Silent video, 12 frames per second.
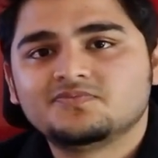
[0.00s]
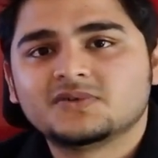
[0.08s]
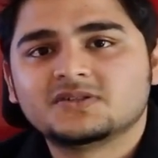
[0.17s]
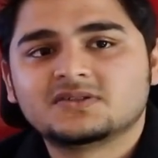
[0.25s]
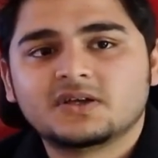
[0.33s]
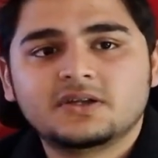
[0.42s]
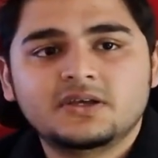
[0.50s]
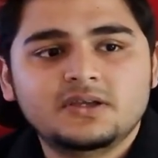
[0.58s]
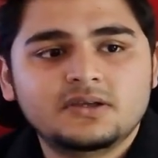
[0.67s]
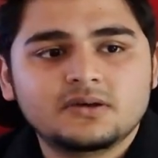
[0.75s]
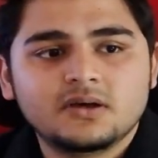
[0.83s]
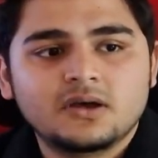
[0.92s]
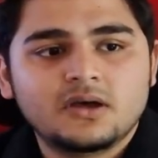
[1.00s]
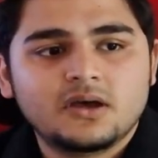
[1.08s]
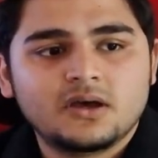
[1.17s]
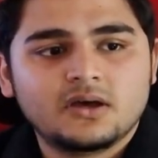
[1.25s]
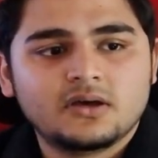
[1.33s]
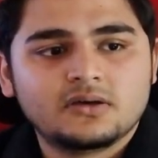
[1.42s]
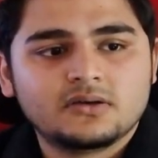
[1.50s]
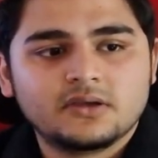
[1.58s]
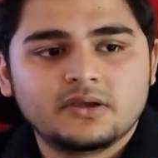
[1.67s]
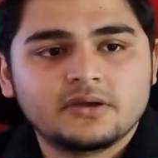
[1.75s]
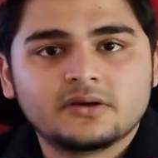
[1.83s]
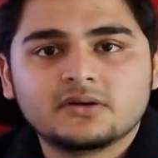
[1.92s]
study
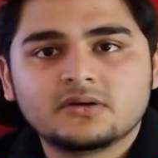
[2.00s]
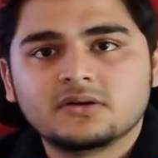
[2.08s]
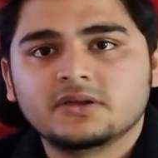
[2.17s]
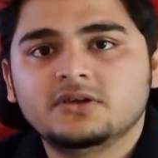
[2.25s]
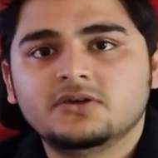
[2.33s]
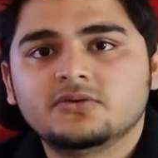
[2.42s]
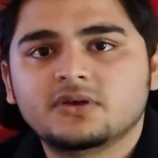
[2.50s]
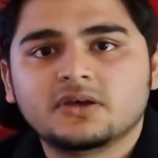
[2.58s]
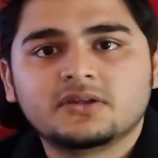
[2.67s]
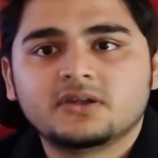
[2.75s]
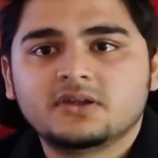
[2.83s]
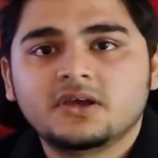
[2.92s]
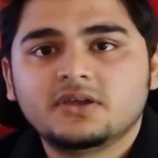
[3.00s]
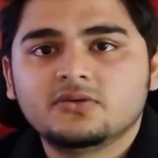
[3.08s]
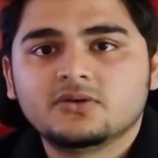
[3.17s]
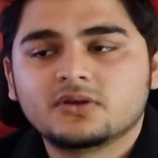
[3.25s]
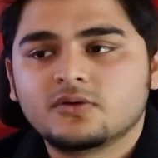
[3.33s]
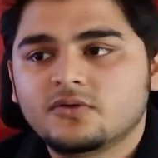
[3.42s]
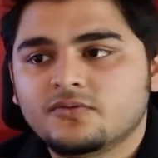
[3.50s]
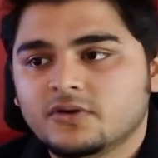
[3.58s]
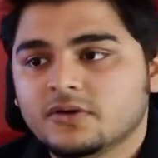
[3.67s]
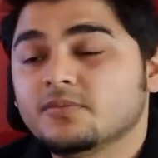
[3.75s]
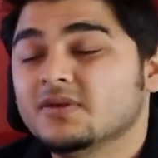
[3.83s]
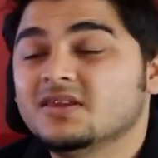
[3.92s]
here in UK, then yeah, you can go
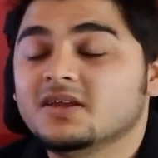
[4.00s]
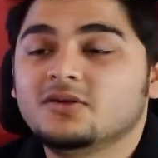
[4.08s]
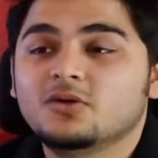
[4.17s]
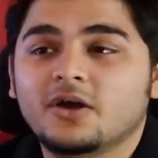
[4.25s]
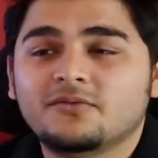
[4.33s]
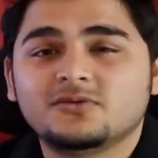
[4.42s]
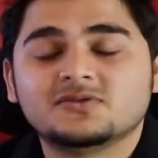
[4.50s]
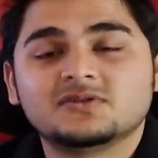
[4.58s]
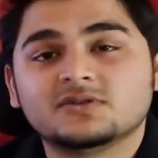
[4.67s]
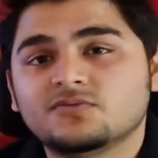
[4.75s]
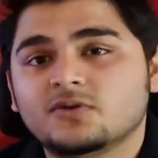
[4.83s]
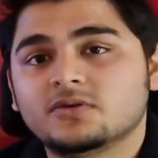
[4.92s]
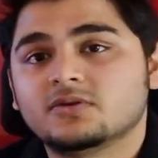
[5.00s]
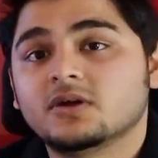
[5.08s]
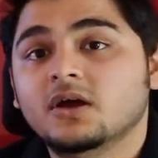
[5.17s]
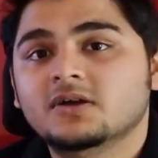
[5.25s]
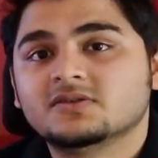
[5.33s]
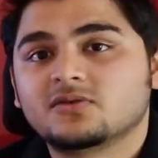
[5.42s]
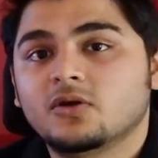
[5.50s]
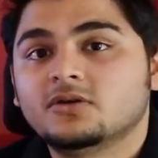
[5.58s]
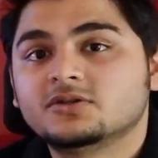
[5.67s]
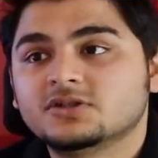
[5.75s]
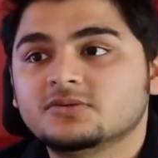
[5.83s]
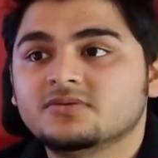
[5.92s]
for it, but then you have to search for
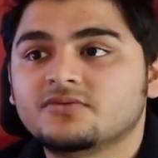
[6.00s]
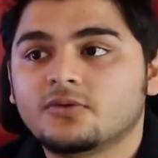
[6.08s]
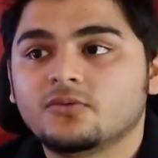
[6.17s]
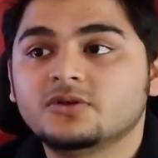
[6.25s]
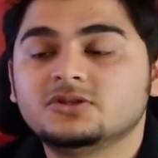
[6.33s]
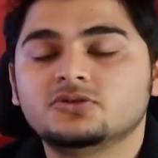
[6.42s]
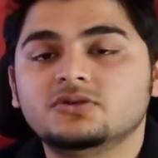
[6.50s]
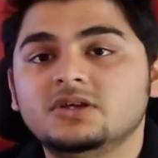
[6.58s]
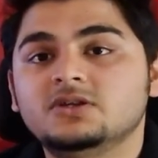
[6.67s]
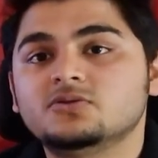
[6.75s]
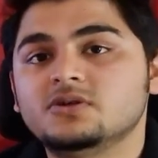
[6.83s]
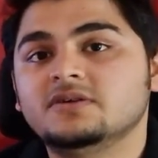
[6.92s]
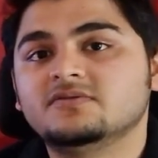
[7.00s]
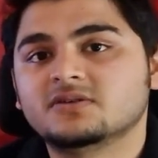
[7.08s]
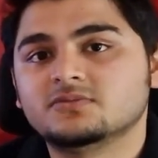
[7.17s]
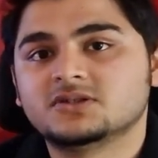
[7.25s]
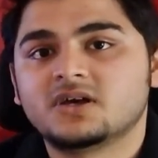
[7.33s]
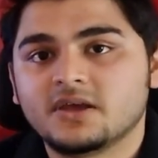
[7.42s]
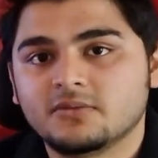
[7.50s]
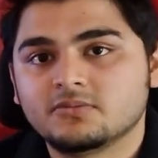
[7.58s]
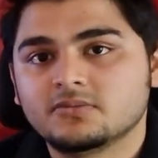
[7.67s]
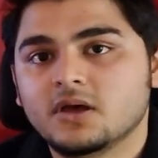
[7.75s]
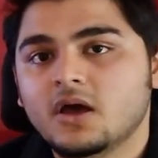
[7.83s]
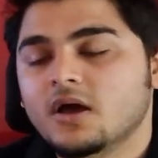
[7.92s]
scholarships, for which you need to leave some time.
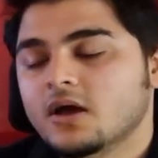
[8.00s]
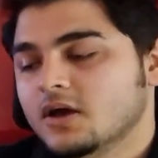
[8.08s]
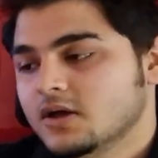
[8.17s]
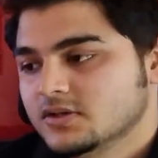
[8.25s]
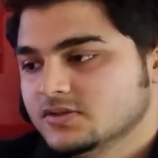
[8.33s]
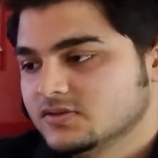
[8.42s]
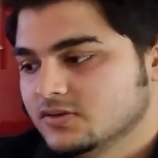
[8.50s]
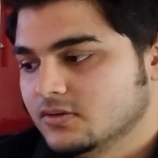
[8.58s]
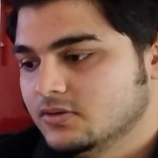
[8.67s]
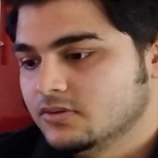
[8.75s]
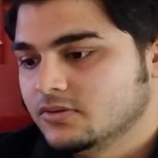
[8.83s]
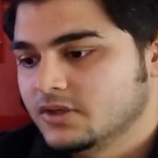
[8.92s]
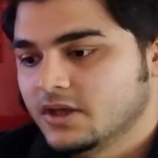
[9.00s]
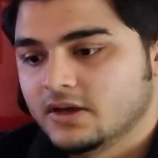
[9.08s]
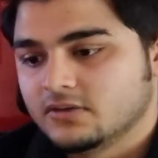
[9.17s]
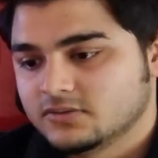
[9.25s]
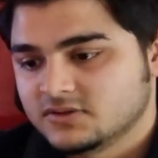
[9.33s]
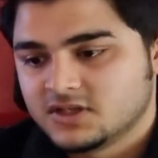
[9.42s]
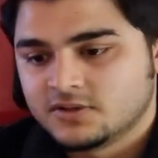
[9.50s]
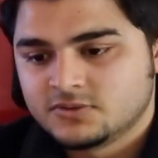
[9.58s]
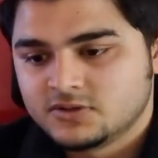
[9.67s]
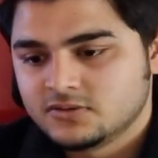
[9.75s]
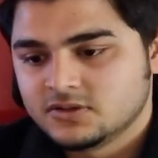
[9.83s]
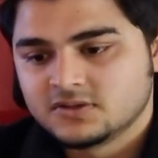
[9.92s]
So yeah, step
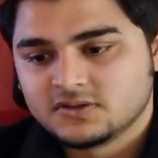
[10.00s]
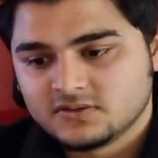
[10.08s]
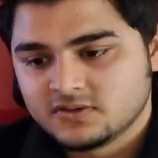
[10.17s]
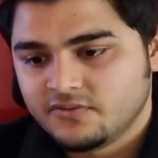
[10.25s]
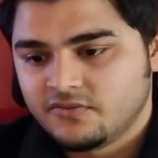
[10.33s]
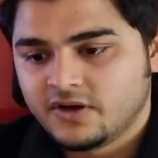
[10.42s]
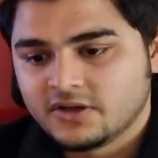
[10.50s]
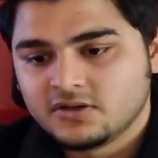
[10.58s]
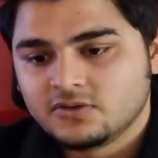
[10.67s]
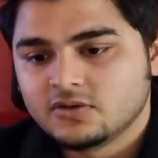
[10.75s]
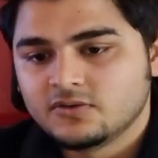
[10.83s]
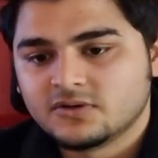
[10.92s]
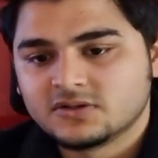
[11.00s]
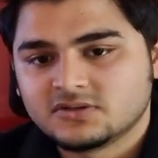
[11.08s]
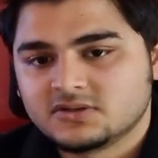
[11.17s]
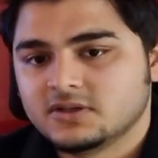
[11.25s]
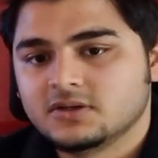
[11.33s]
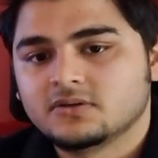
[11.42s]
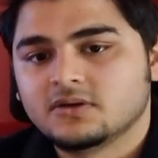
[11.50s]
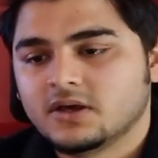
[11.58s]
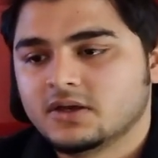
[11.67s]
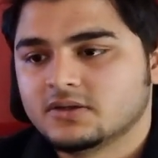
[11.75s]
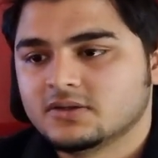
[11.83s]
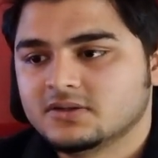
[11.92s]
two is find a university,
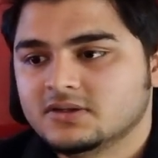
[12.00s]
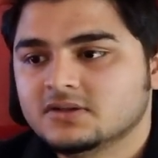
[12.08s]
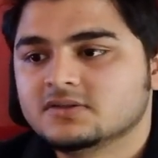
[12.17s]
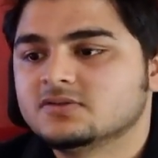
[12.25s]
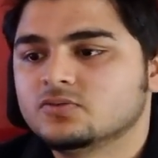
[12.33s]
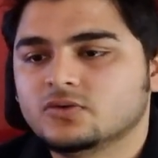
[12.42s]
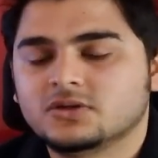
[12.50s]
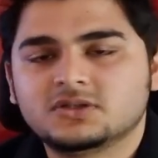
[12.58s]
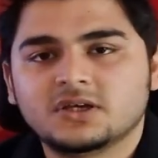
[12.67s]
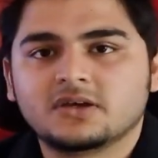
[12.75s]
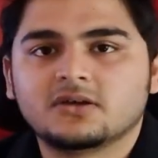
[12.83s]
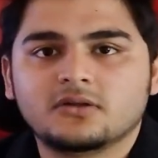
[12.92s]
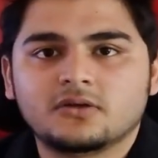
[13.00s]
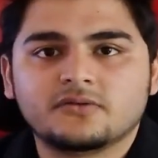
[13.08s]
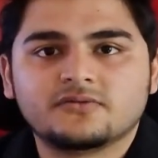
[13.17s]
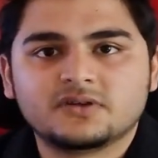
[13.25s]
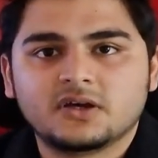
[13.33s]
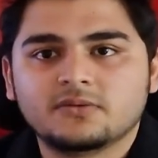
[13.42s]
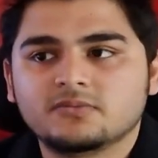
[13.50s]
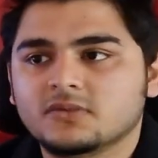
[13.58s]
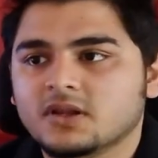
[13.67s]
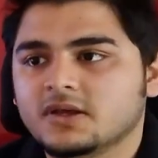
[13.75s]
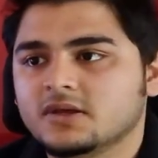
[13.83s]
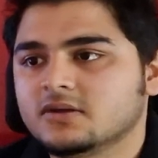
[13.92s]
and this would take a lot of time.
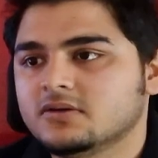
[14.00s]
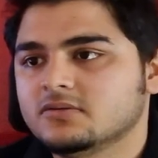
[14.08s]
Like,